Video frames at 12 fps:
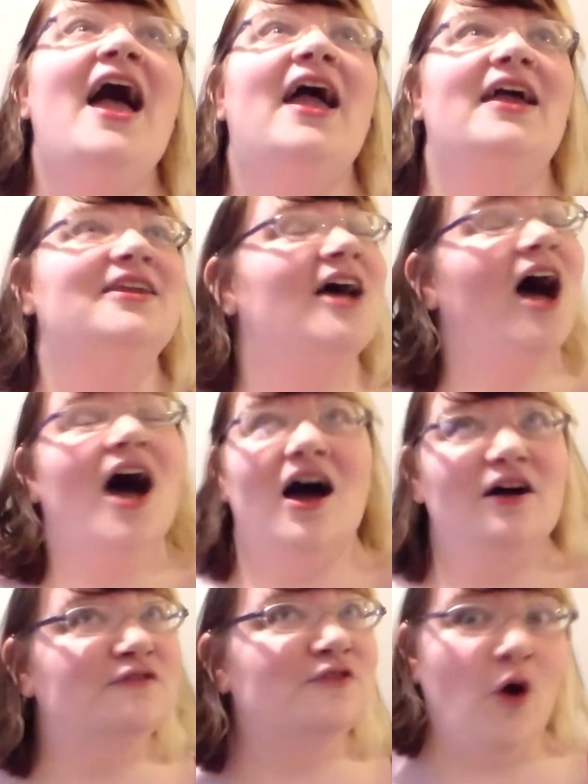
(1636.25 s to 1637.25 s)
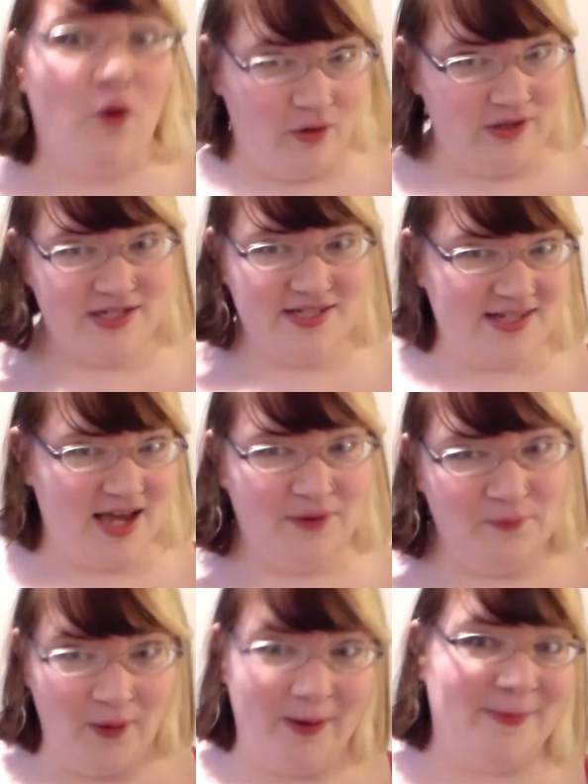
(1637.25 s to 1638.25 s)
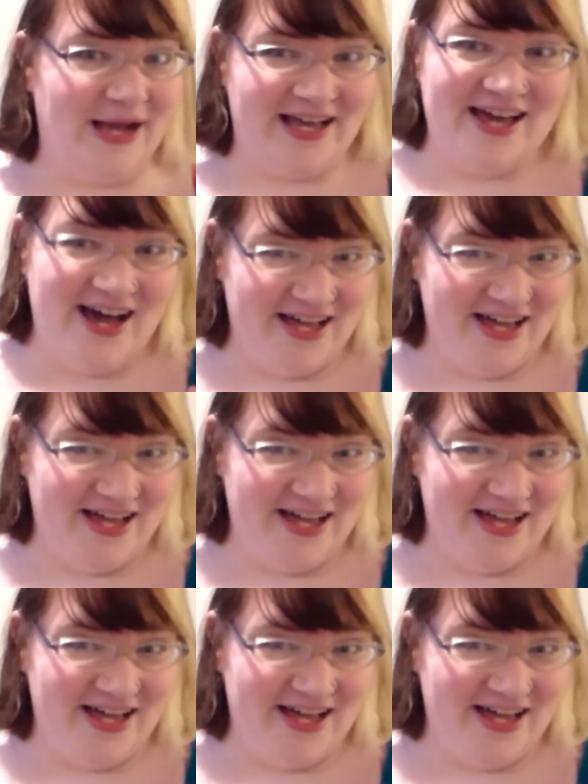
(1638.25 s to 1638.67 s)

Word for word: and of course I wore my